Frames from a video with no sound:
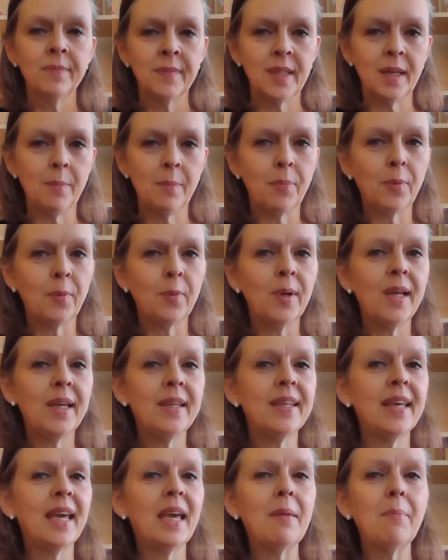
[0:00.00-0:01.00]
I'm
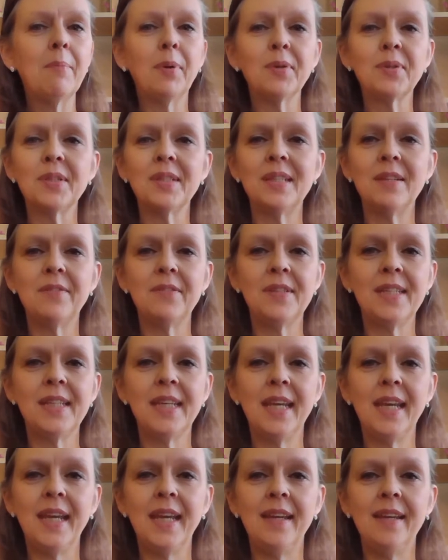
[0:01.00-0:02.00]
breathing in
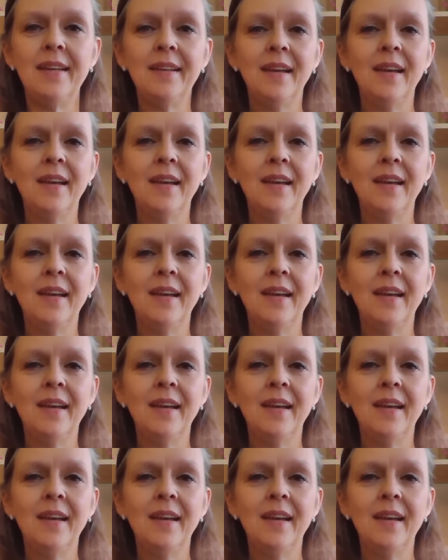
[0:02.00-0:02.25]
positivity,